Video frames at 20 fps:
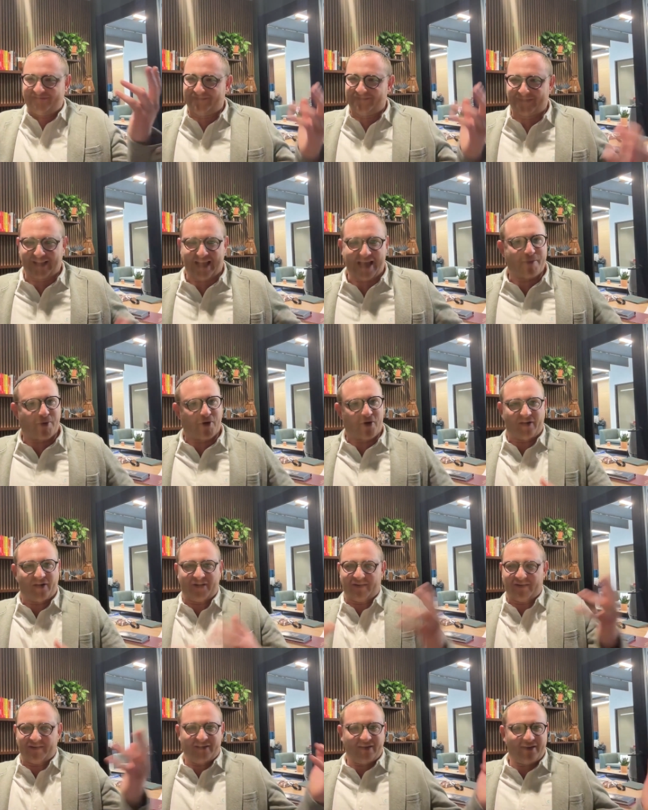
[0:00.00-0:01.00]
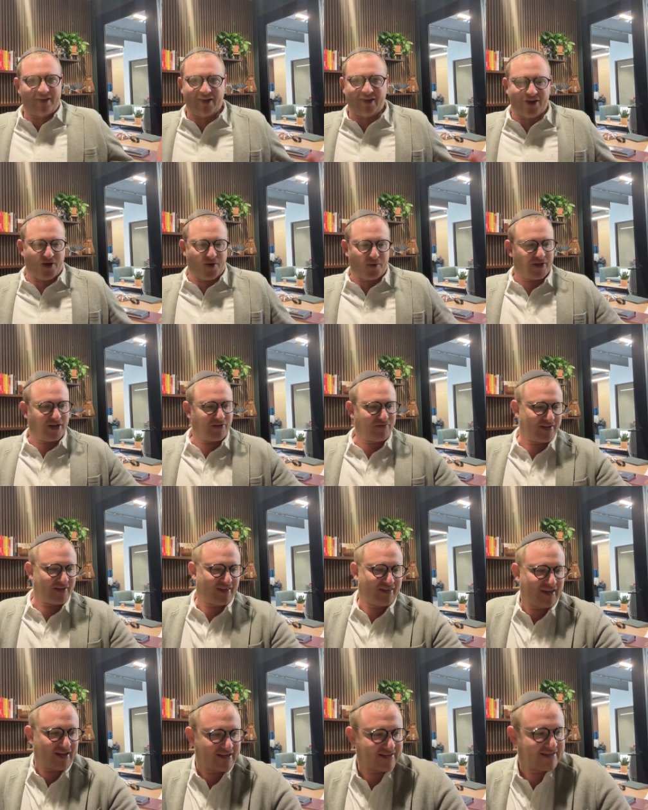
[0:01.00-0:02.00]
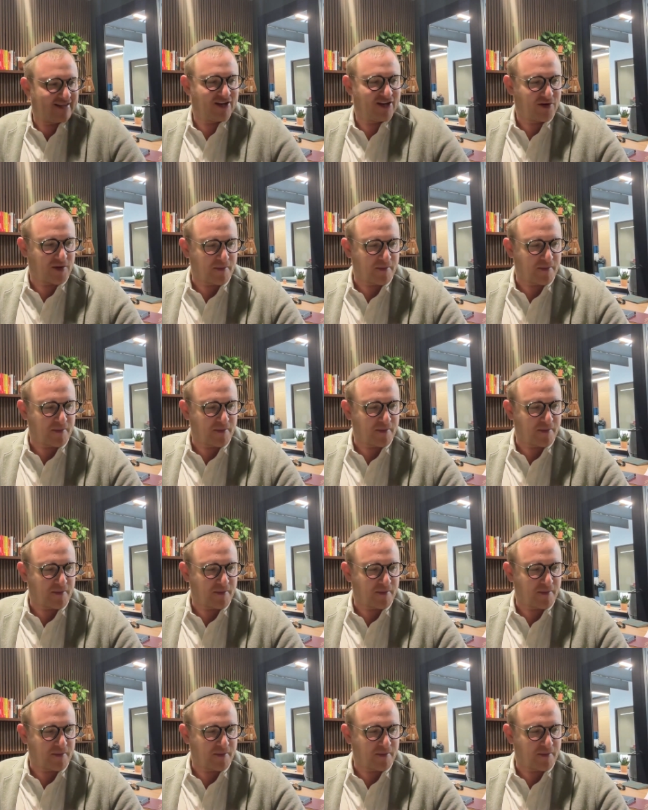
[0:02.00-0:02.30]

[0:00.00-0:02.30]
labor and you know different things that you